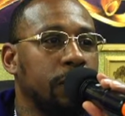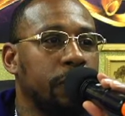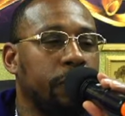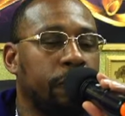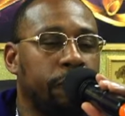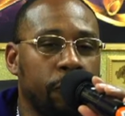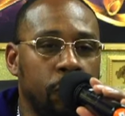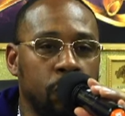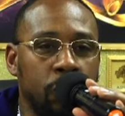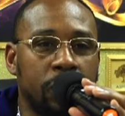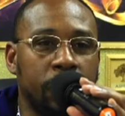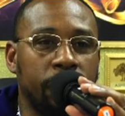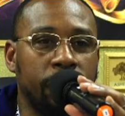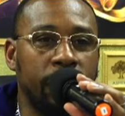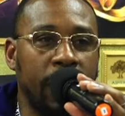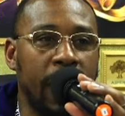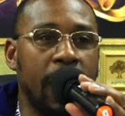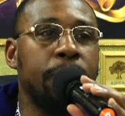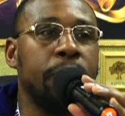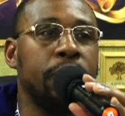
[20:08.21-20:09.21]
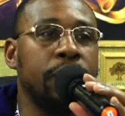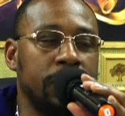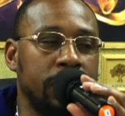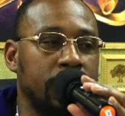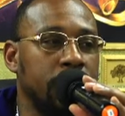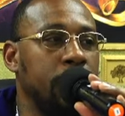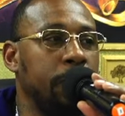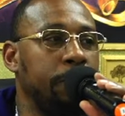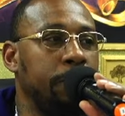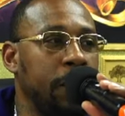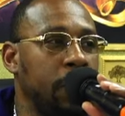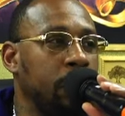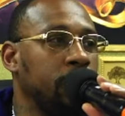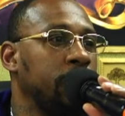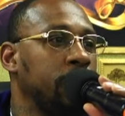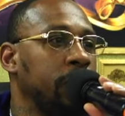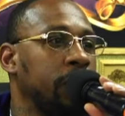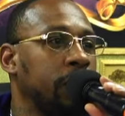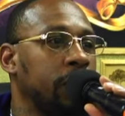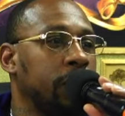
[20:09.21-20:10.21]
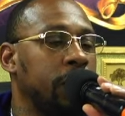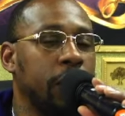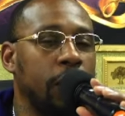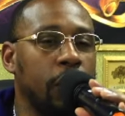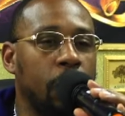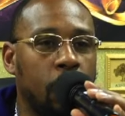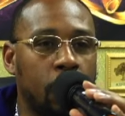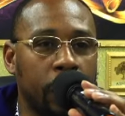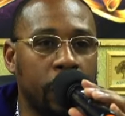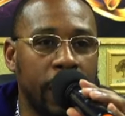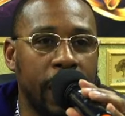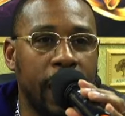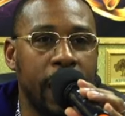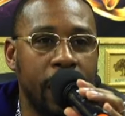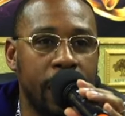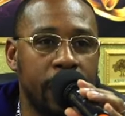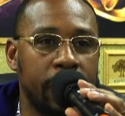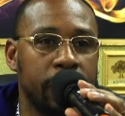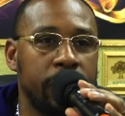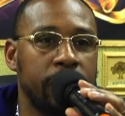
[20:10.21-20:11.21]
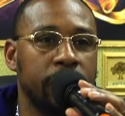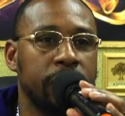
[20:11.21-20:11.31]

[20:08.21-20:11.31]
fruits of labor is in the building. Give the Lord a hand.